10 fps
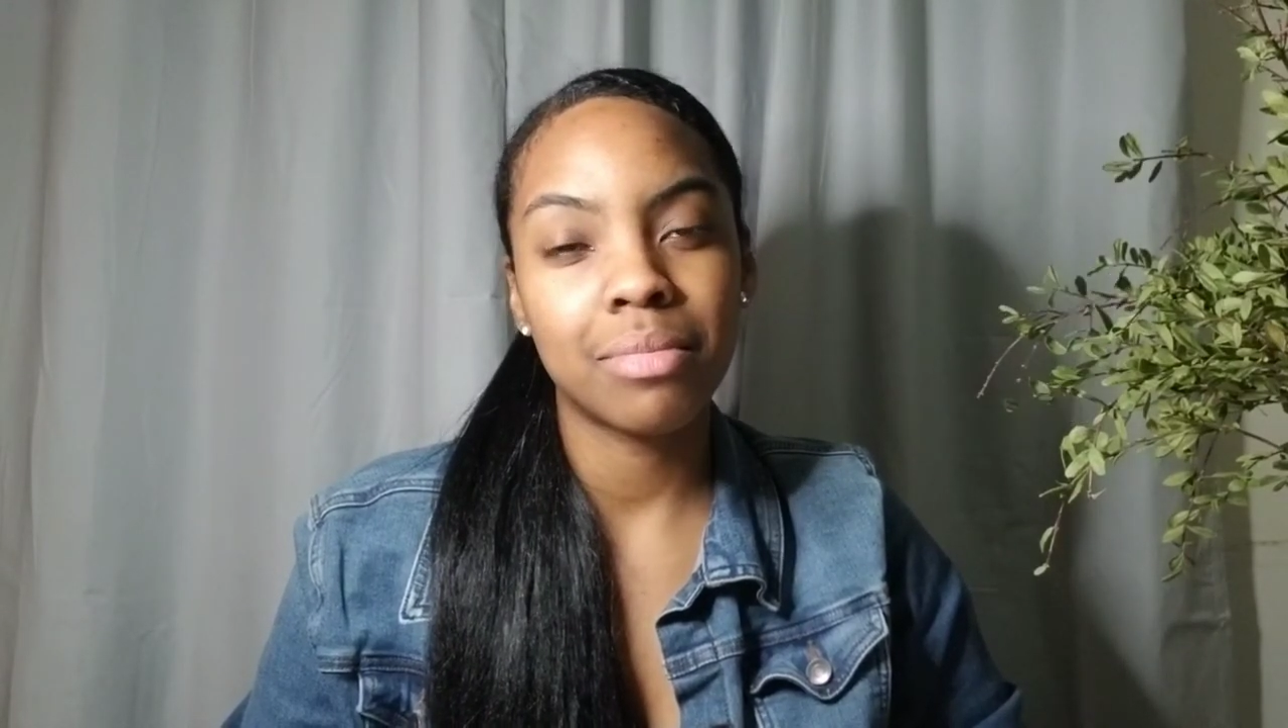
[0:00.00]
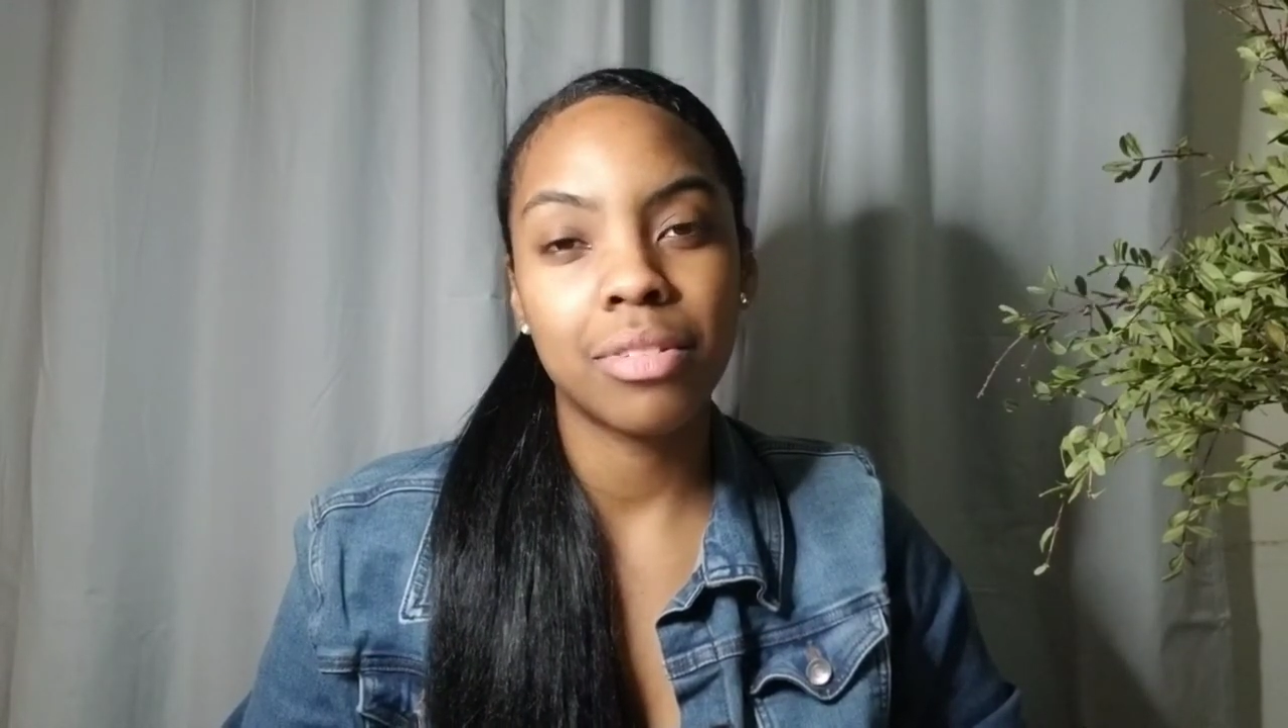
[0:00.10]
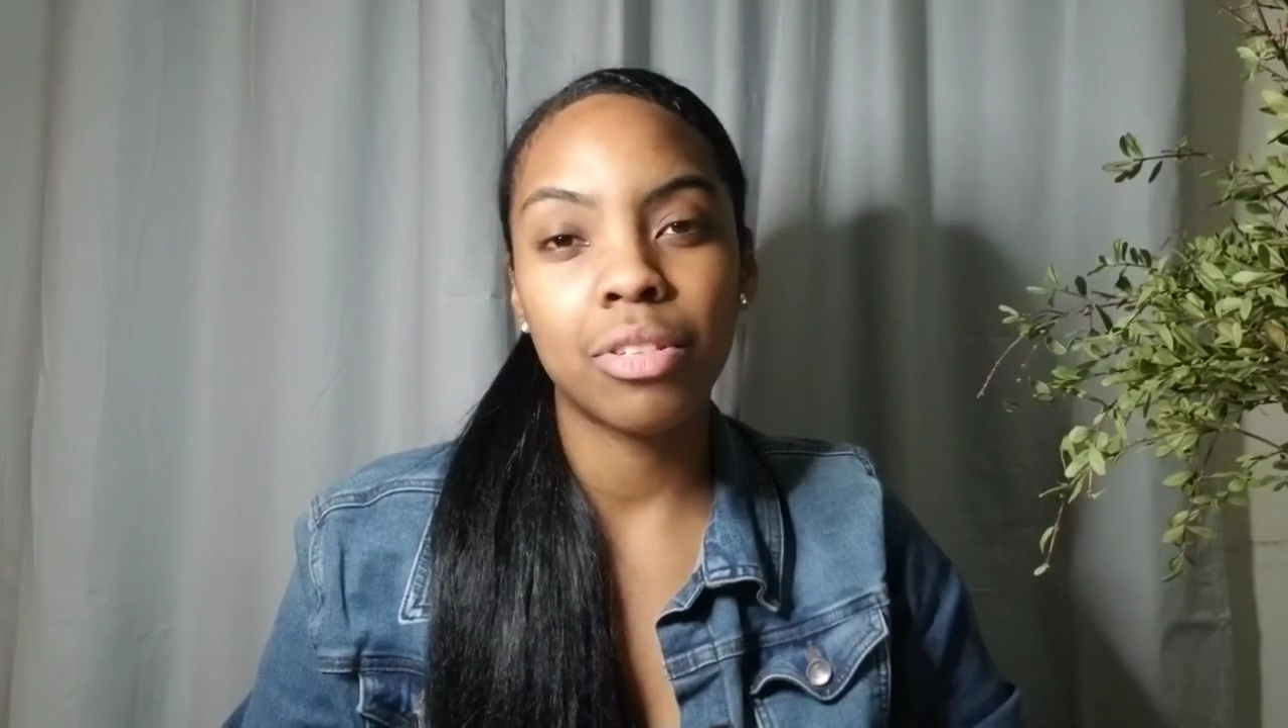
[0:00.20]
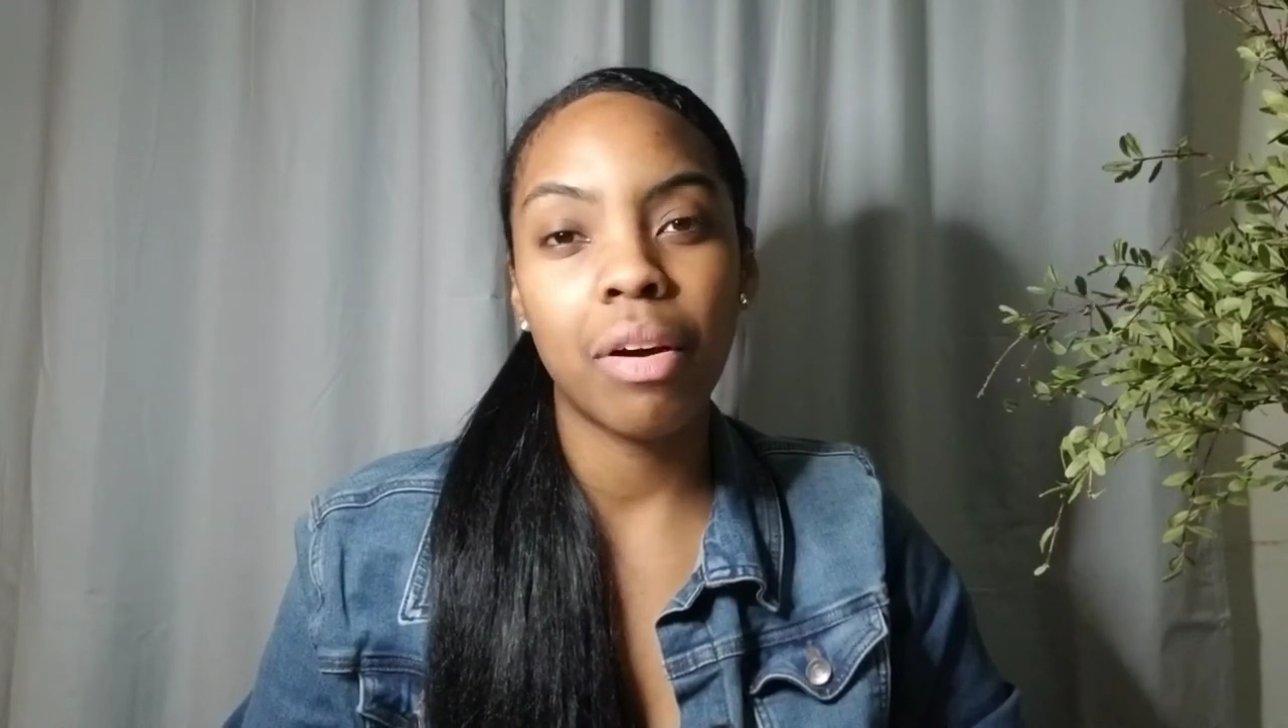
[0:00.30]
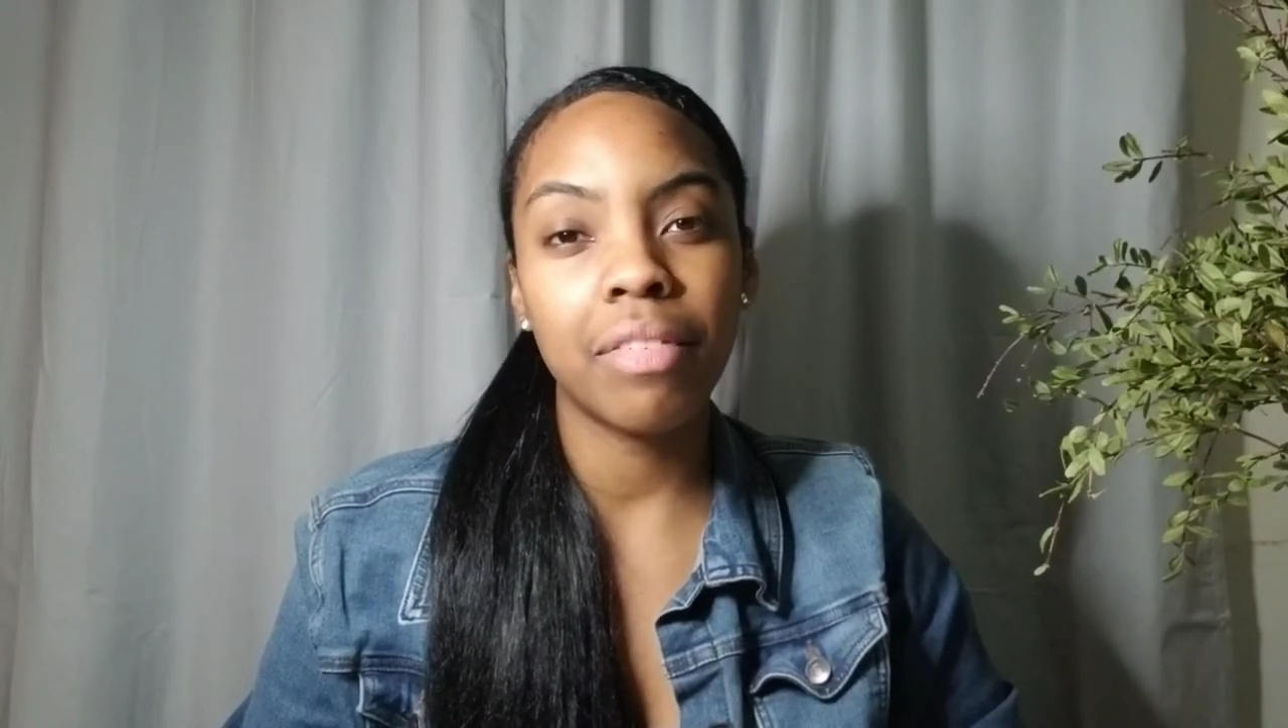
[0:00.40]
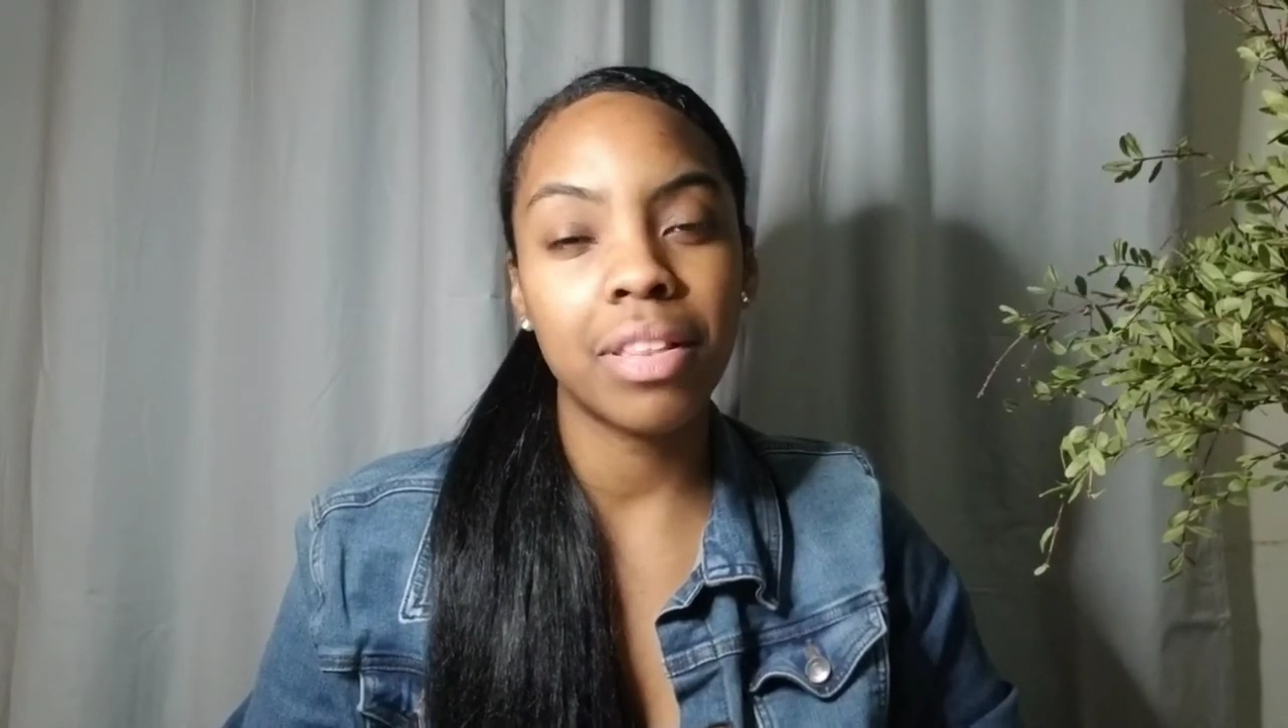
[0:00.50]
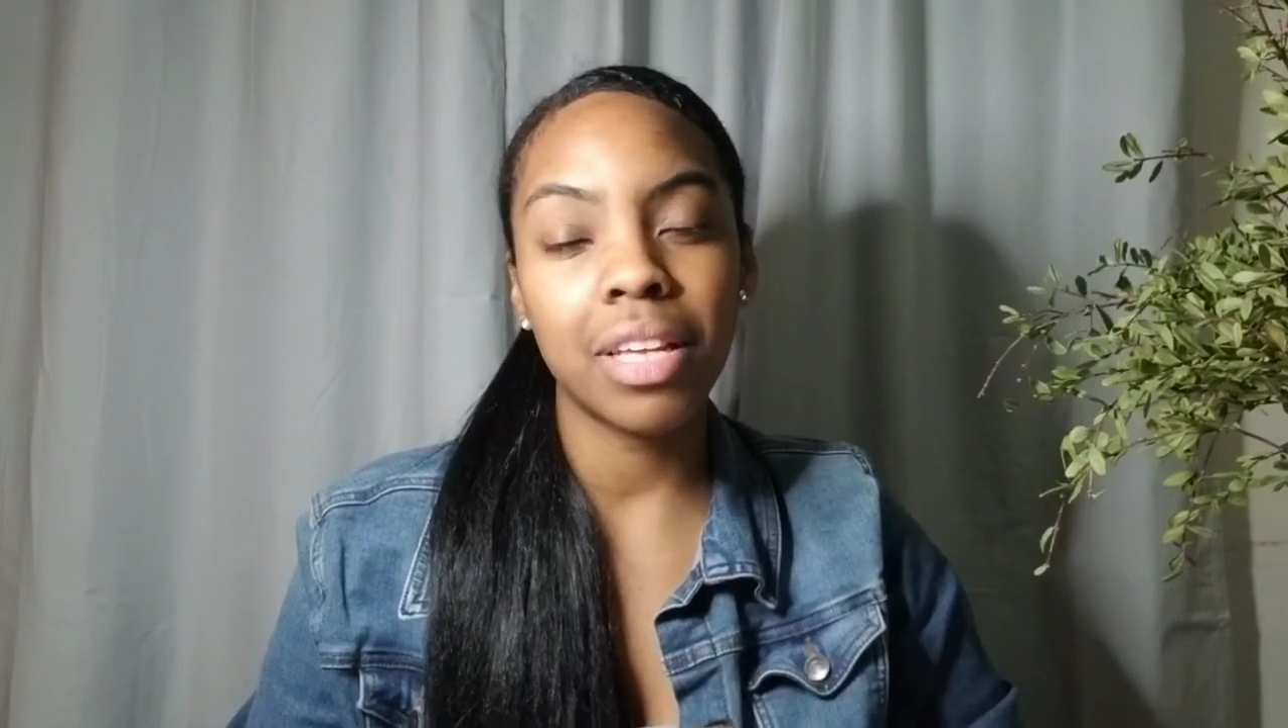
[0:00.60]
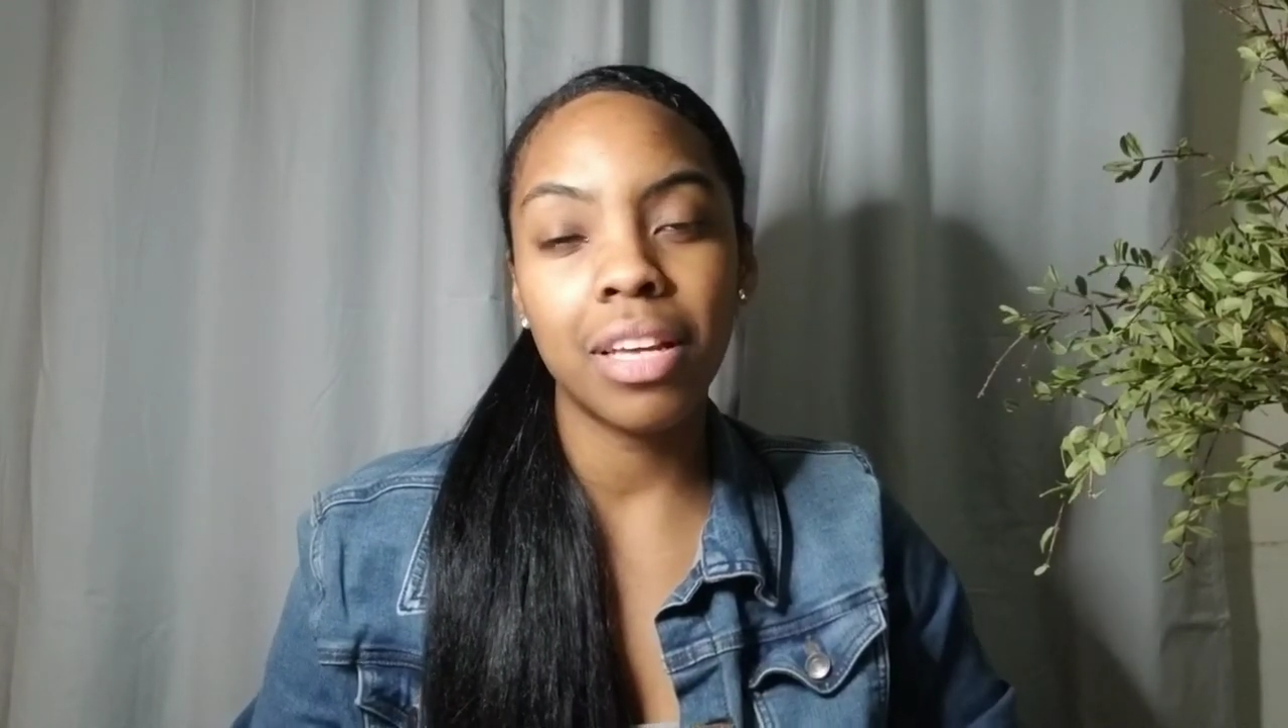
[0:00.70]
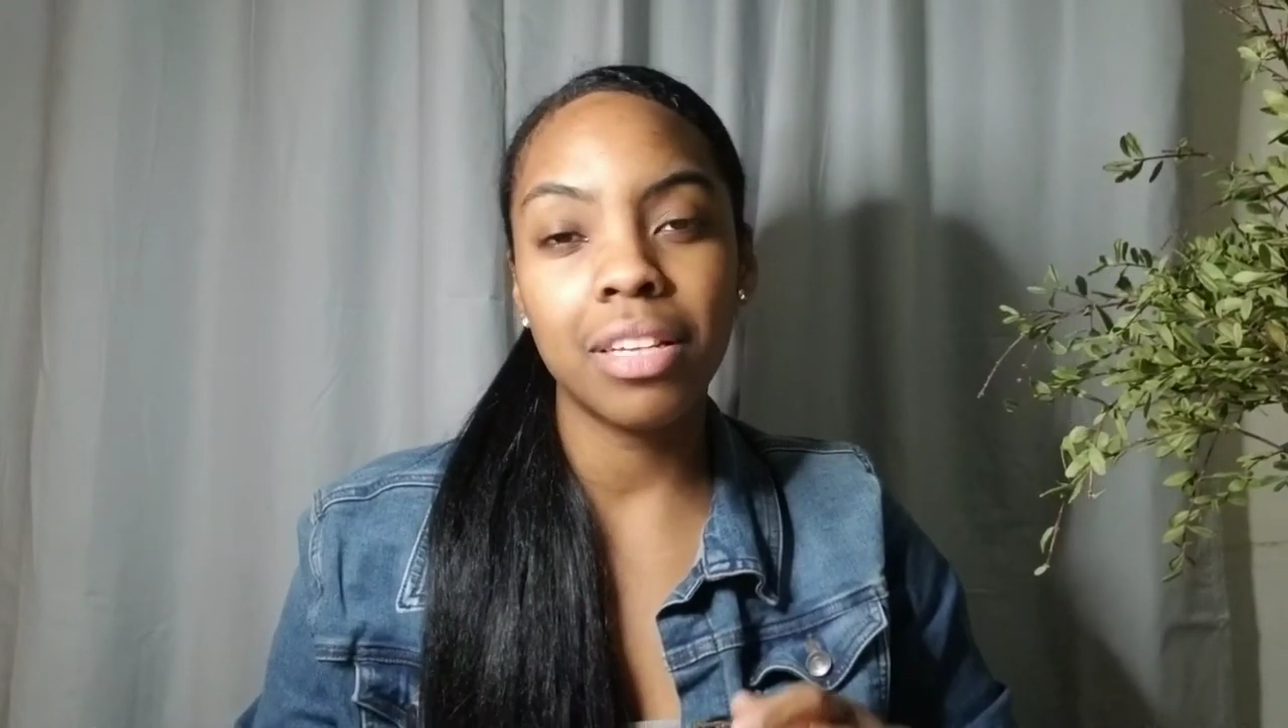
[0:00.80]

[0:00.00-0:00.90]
So everything